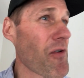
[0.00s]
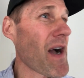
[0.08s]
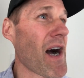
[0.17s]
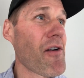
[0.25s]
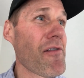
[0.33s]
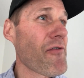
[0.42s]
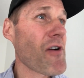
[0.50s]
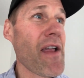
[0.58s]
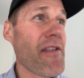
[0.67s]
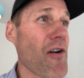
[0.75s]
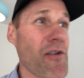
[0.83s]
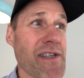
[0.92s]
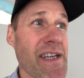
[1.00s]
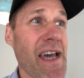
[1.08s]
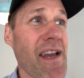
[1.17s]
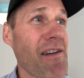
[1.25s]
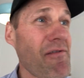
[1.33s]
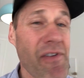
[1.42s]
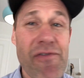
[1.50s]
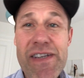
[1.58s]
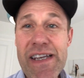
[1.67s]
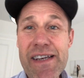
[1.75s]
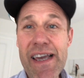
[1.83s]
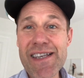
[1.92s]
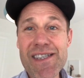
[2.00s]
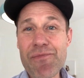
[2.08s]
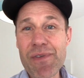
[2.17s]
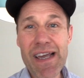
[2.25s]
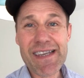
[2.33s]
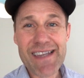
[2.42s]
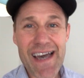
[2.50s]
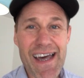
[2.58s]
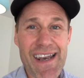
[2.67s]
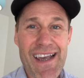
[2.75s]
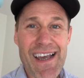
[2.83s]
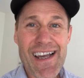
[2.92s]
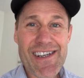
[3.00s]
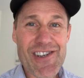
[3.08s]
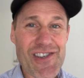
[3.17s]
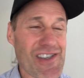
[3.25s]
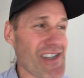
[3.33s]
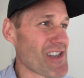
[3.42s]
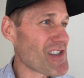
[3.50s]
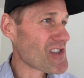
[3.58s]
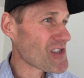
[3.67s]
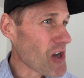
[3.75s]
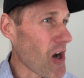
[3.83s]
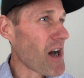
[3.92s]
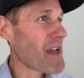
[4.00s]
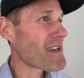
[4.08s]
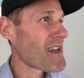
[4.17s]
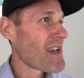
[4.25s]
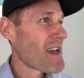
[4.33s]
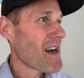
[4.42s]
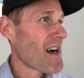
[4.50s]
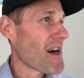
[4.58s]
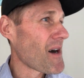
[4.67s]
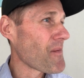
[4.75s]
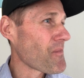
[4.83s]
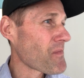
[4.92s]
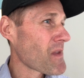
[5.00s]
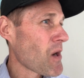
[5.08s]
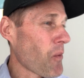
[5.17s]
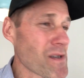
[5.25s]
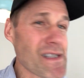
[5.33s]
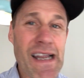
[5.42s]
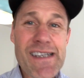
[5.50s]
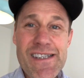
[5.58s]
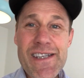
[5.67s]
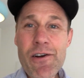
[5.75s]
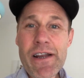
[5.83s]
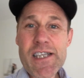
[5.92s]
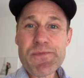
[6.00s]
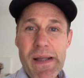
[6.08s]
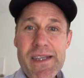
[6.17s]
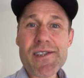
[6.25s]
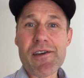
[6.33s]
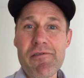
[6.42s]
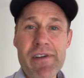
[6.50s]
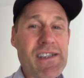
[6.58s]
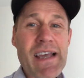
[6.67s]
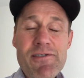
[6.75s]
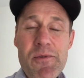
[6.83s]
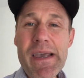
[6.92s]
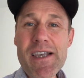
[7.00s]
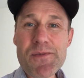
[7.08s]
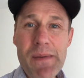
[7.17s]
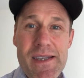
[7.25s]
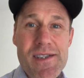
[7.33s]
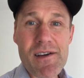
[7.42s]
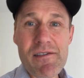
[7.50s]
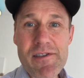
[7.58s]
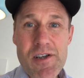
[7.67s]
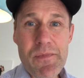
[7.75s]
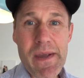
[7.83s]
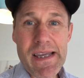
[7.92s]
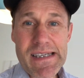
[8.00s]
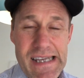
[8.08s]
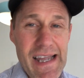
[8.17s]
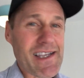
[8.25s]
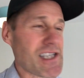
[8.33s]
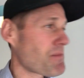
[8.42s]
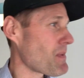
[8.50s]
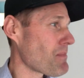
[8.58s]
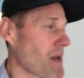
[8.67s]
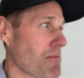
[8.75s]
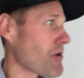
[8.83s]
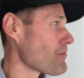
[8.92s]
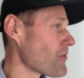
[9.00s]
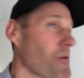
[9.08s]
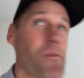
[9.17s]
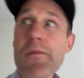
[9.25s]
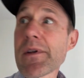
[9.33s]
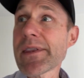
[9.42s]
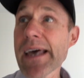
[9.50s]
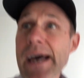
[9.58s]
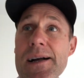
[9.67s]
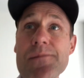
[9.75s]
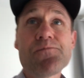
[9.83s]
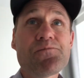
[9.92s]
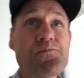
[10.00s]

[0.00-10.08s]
around for, 10, 15 days, something like that, just saw it. Wasn't necessarily expensive. It doesn't have to be expensive to be intense, to be memorable. But